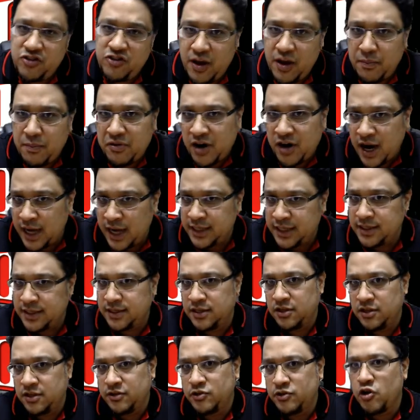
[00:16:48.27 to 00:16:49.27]
price
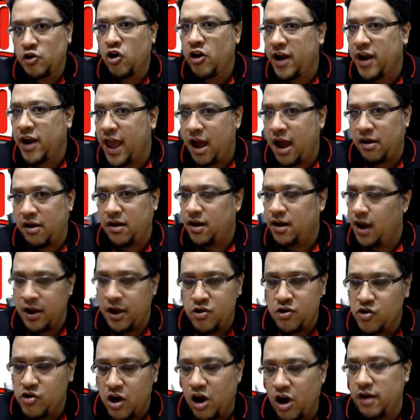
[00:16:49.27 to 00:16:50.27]
to go down. I do
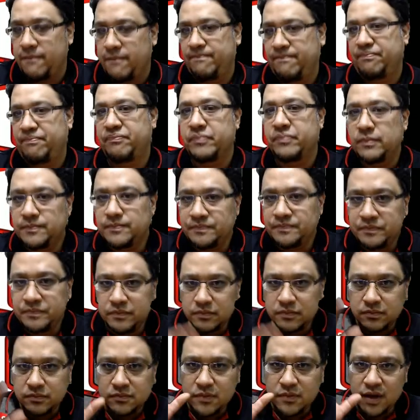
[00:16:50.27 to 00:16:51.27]
not.
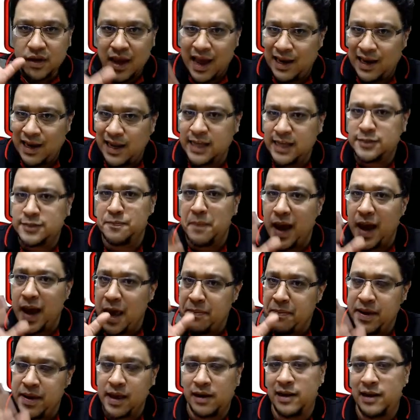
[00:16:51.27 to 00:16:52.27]
At least
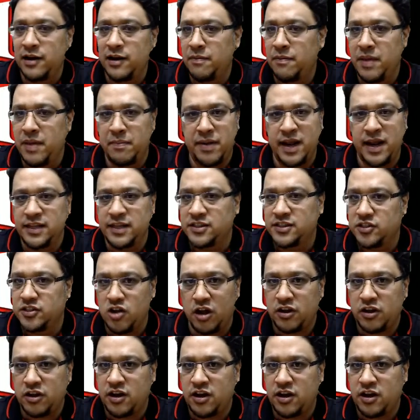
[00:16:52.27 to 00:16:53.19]
maybe a little bit, but it's not going to